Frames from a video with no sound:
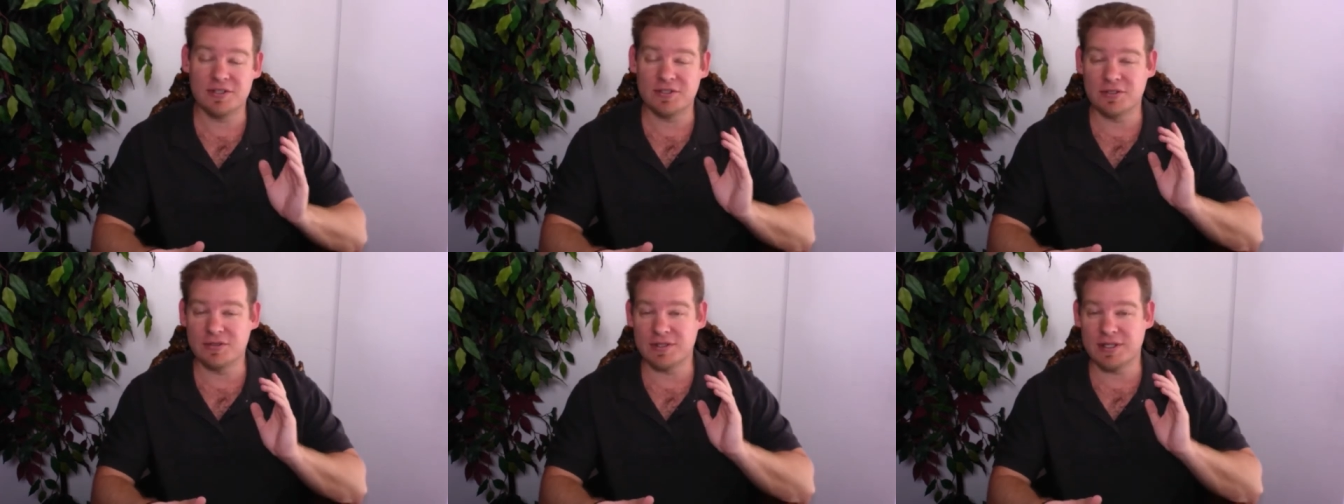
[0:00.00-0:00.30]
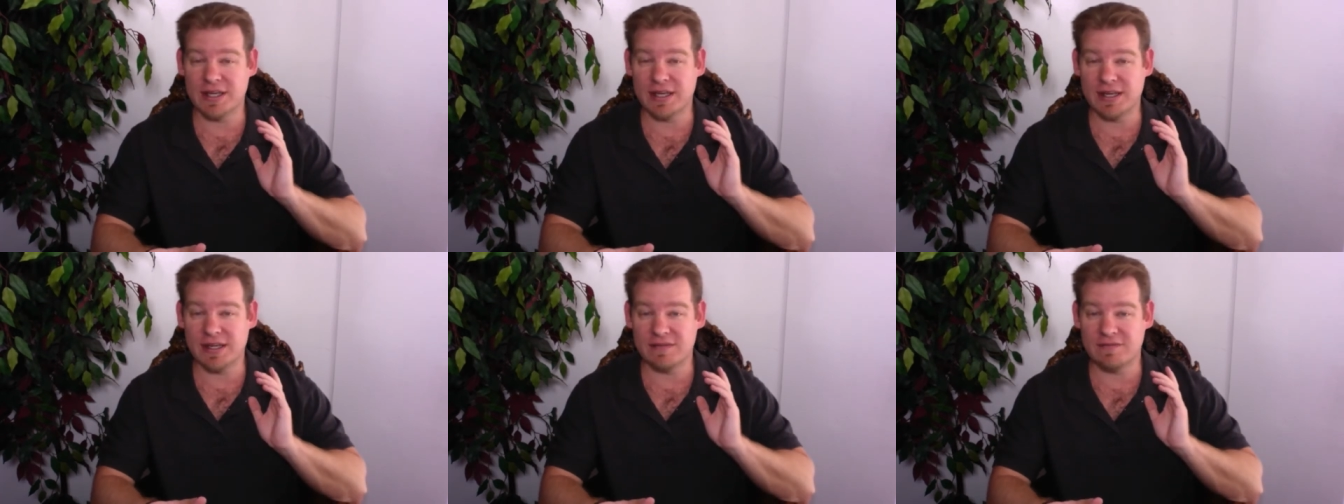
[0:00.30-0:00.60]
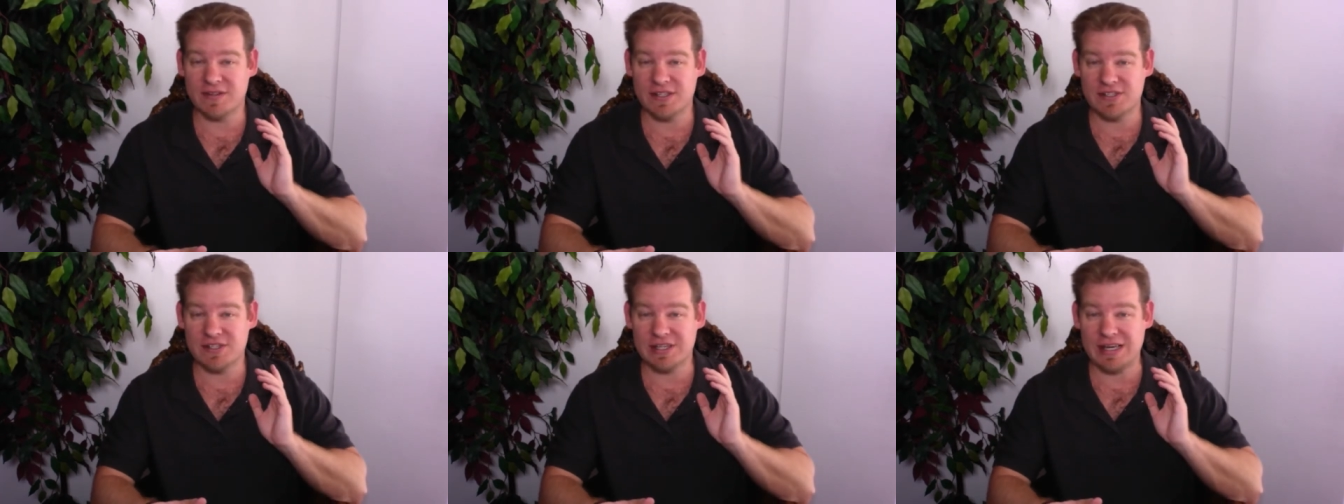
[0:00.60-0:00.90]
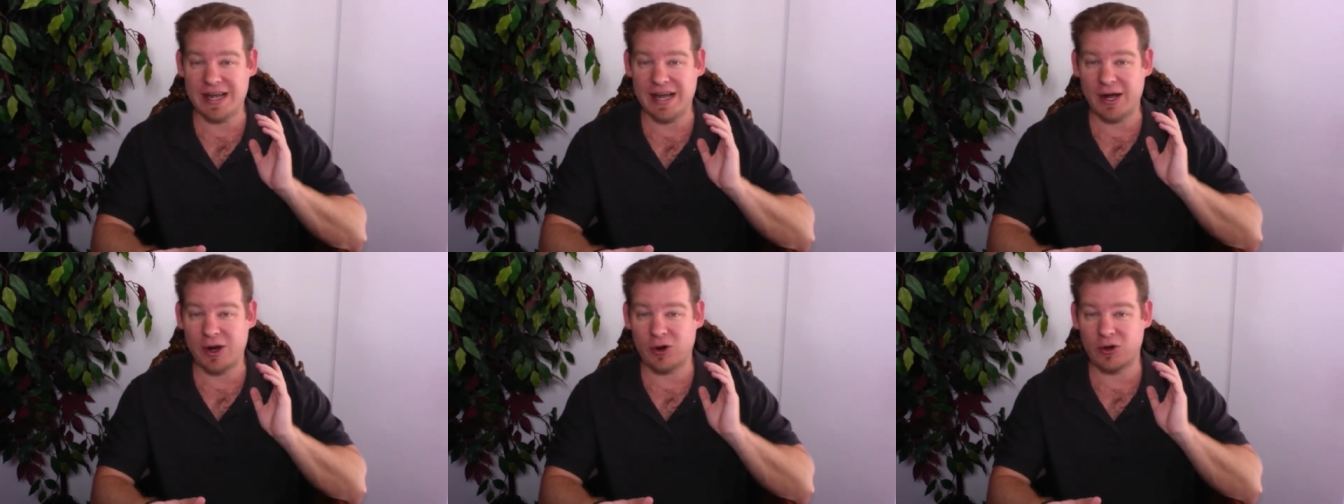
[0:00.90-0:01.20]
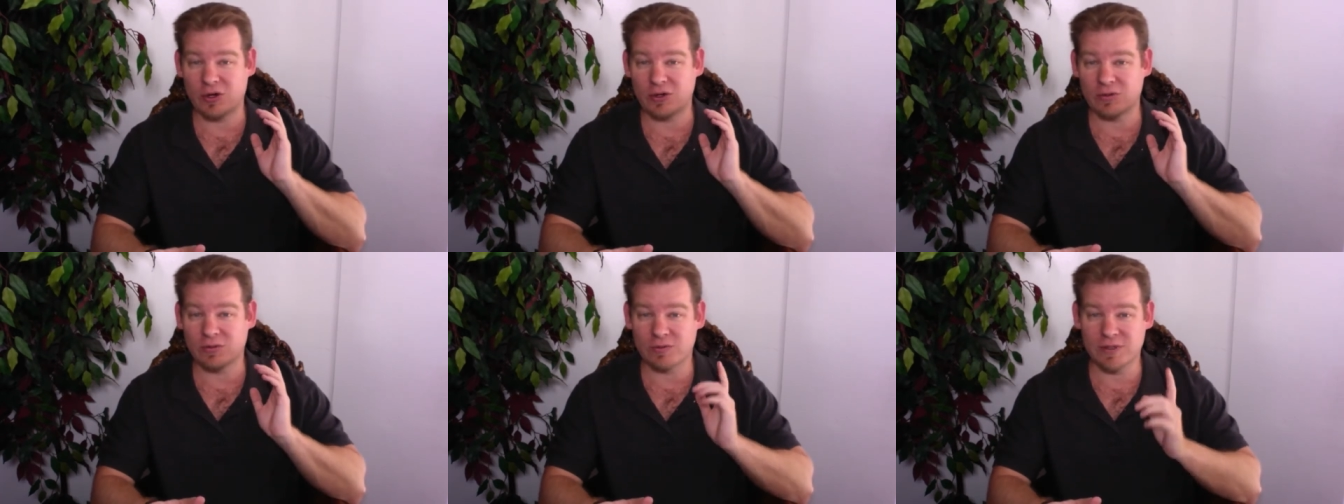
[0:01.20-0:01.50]
you can visit
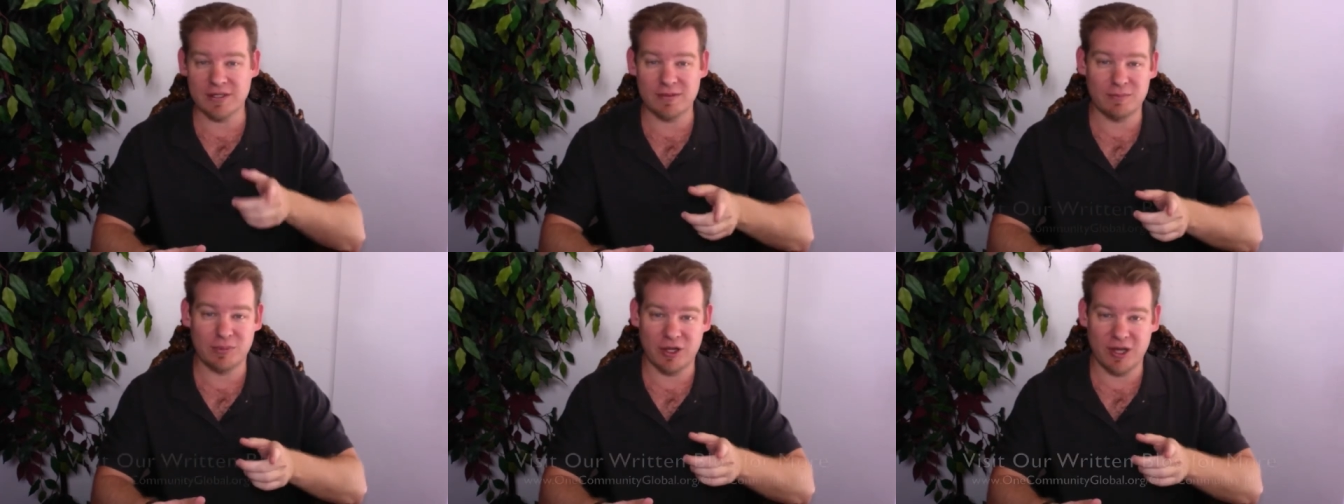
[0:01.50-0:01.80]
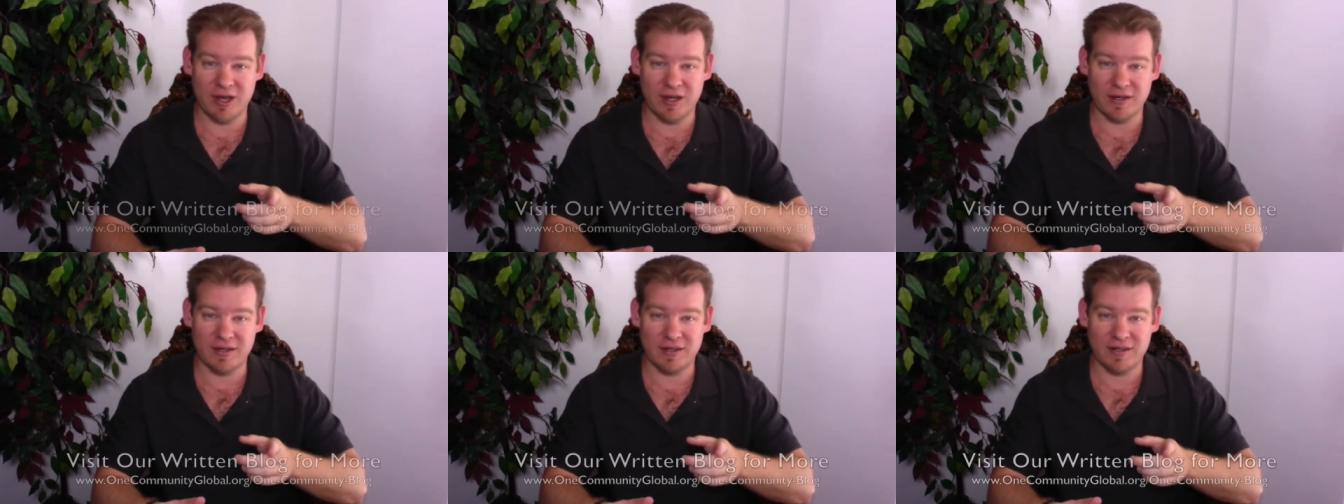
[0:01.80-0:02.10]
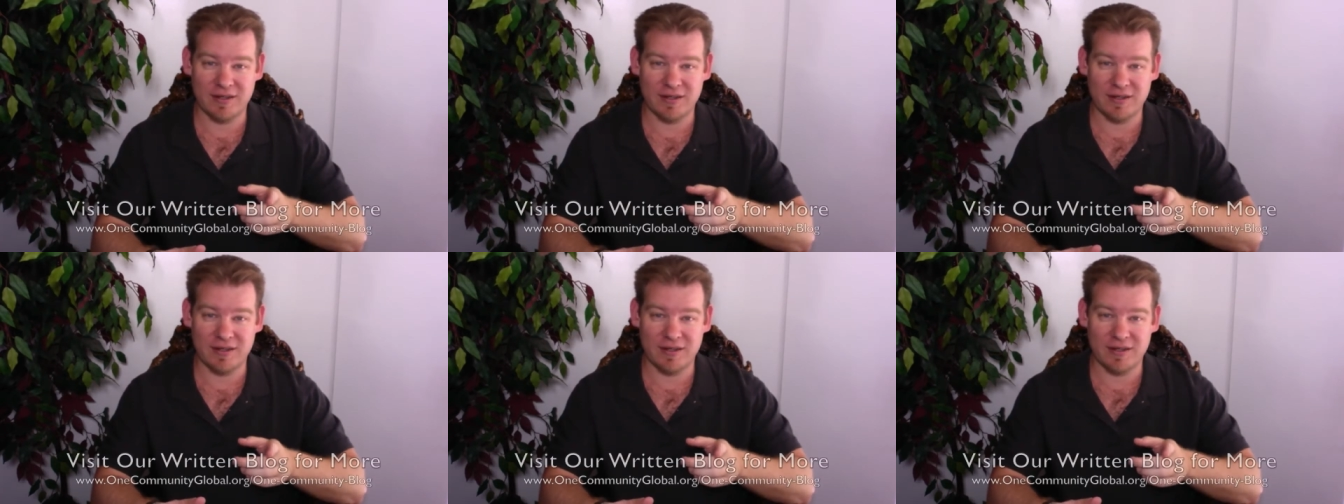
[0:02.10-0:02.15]
our written blog.